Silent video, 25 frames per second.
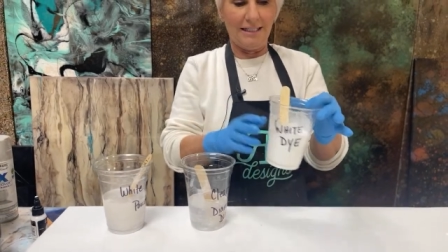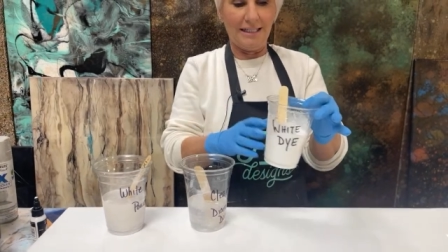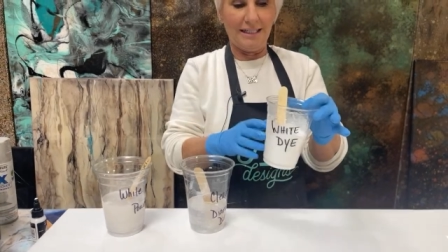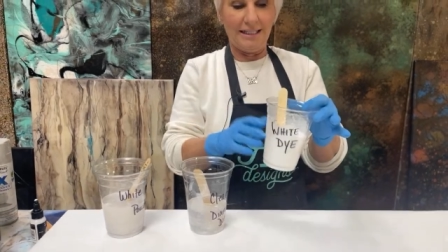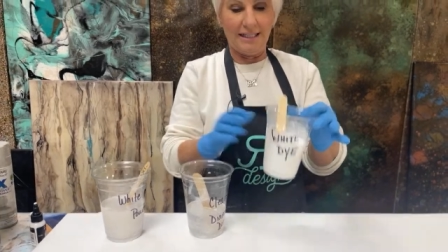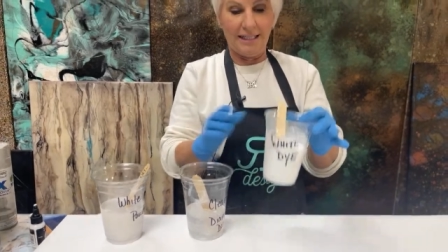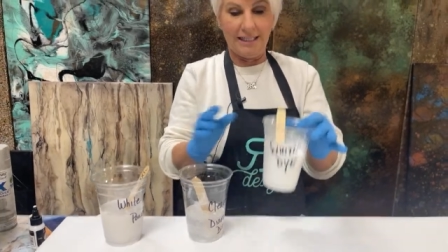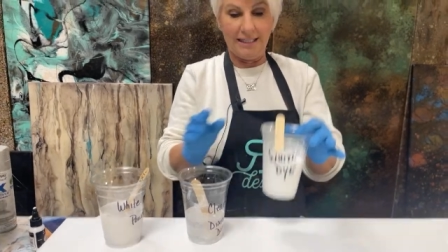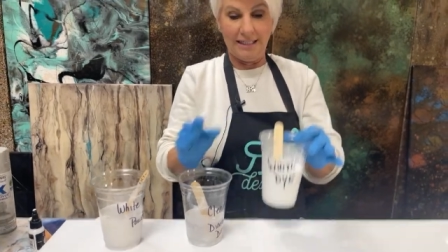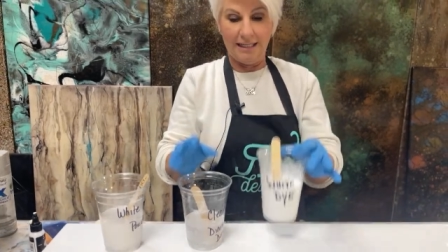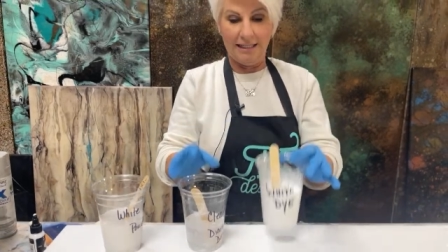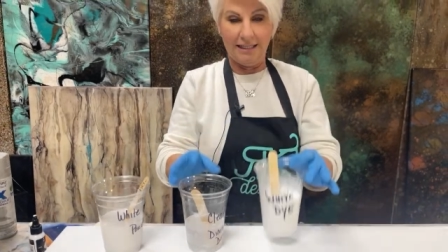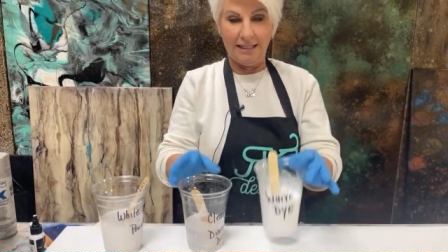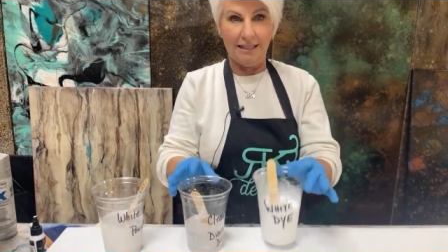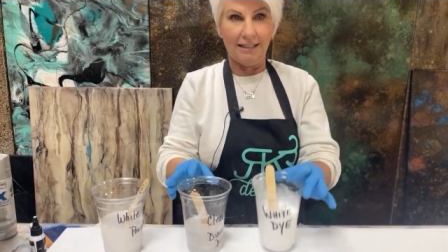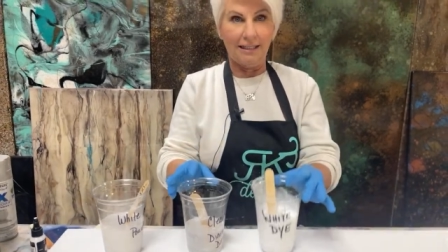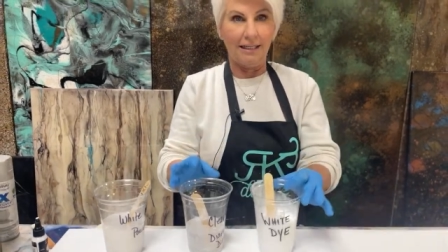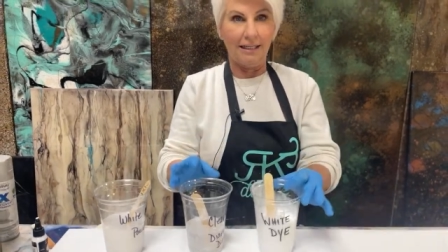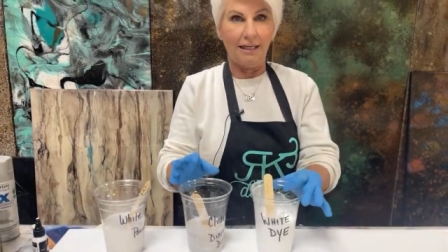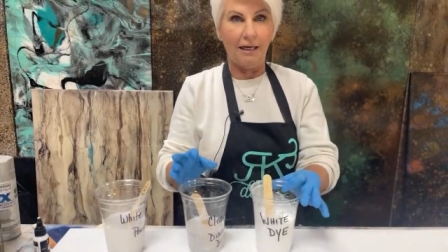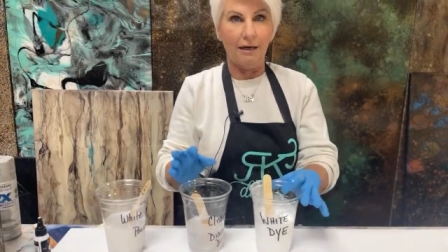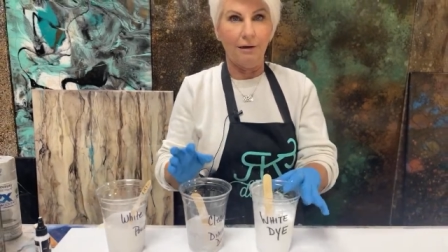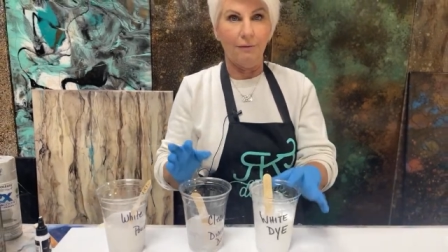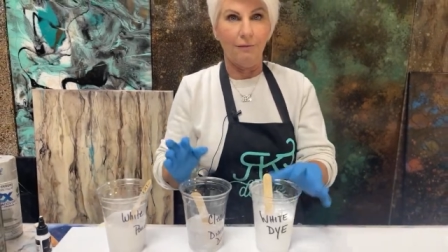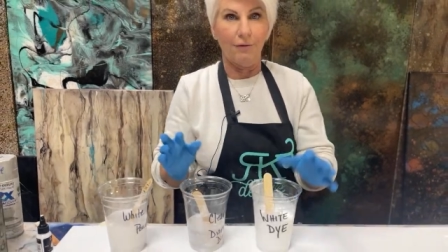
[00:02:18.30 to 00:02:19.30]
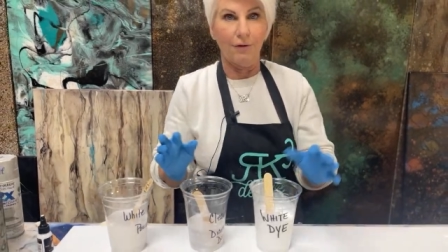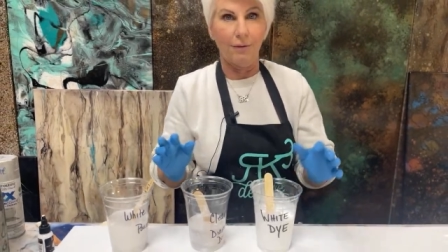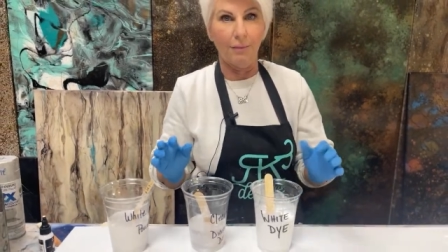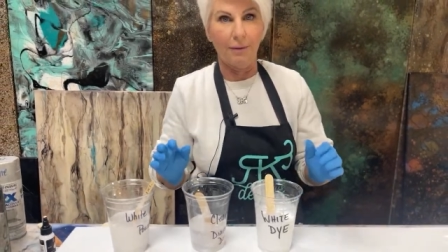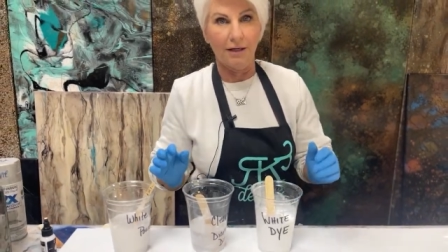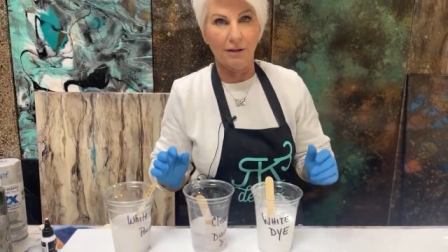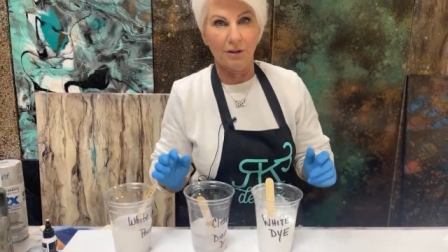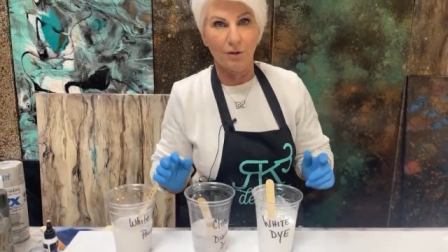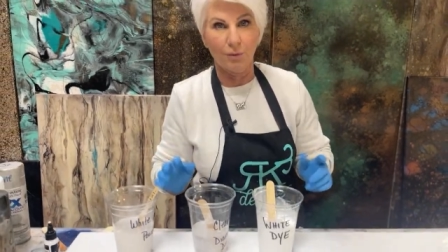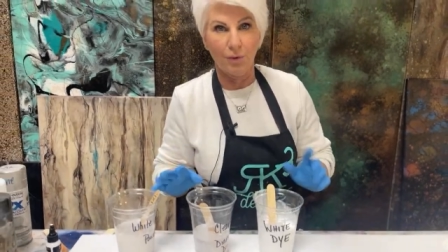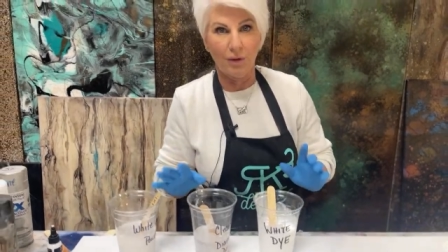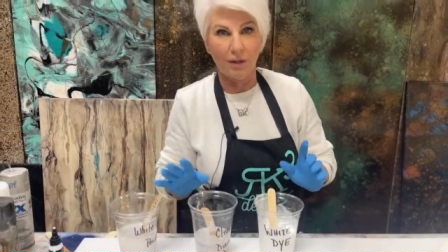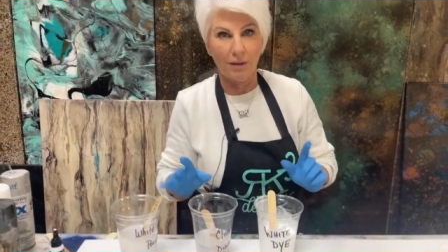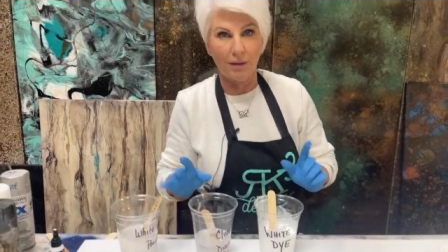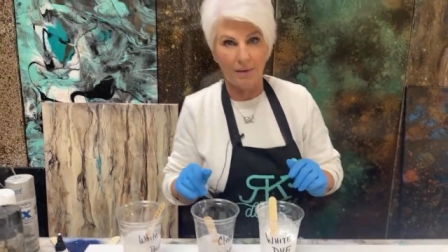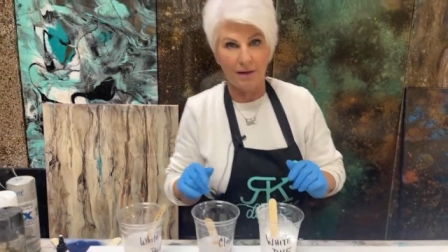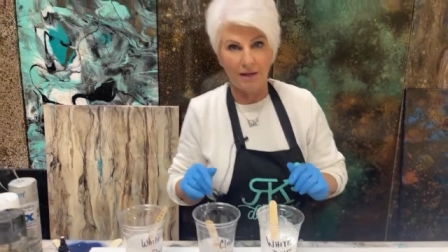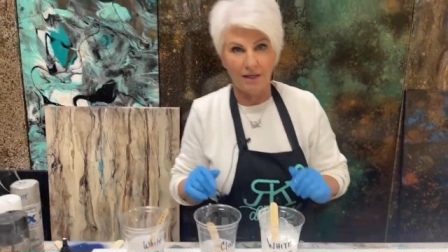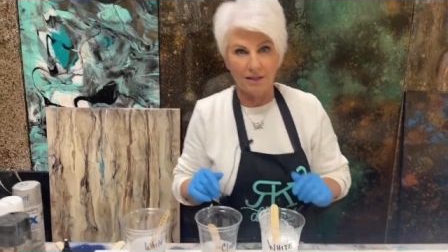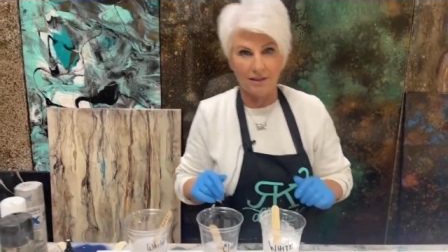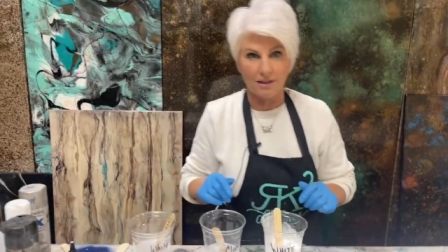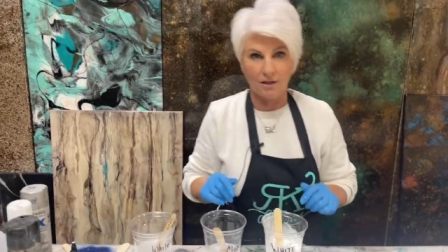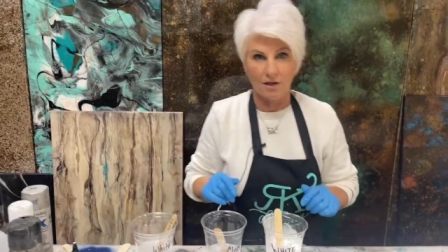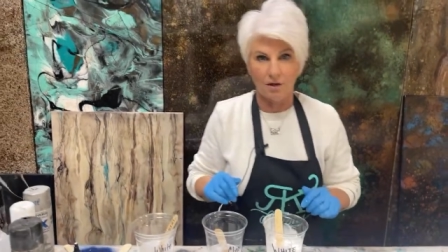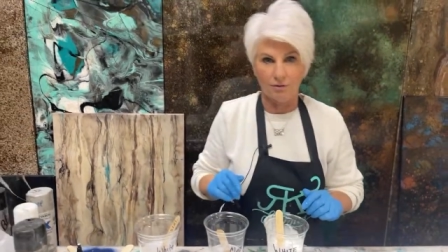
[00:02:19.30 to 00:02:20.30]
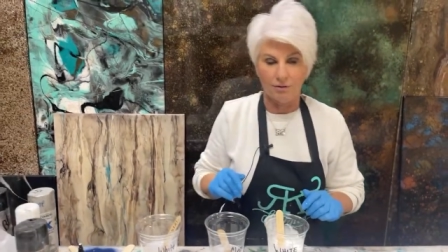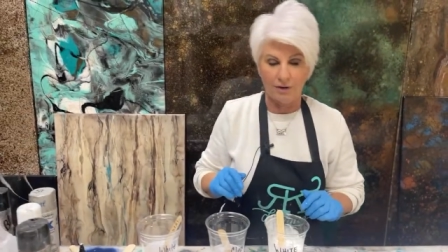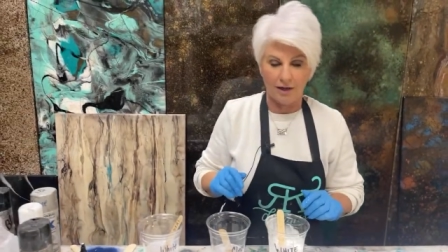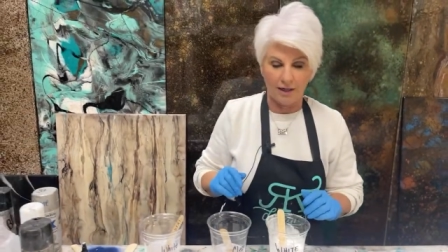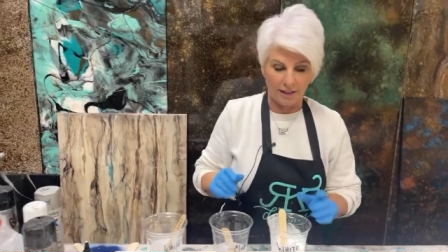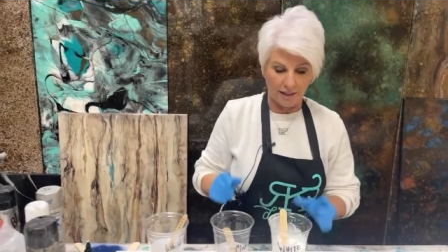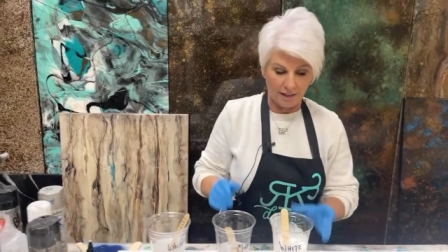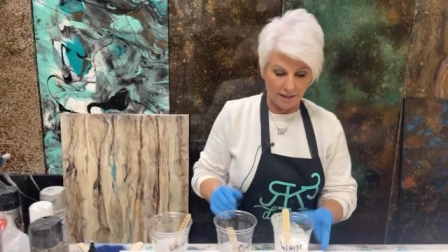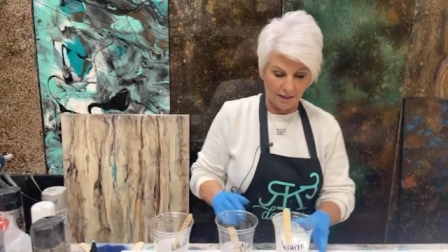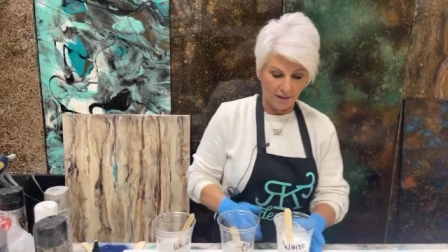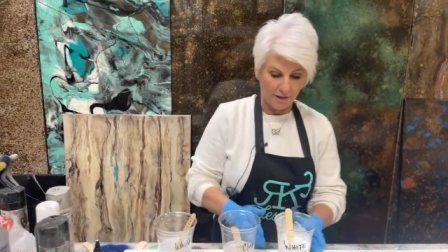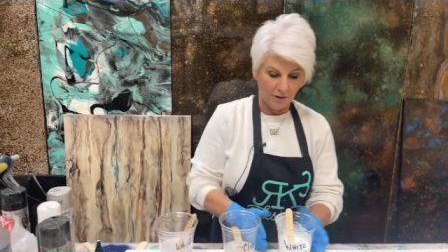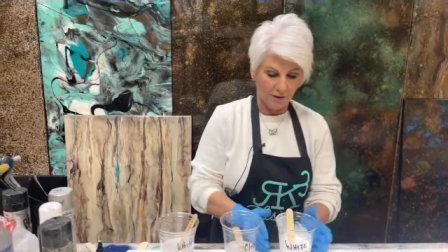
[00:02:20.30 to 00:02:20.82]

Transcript: sitting in this cup for about 20 minutes already.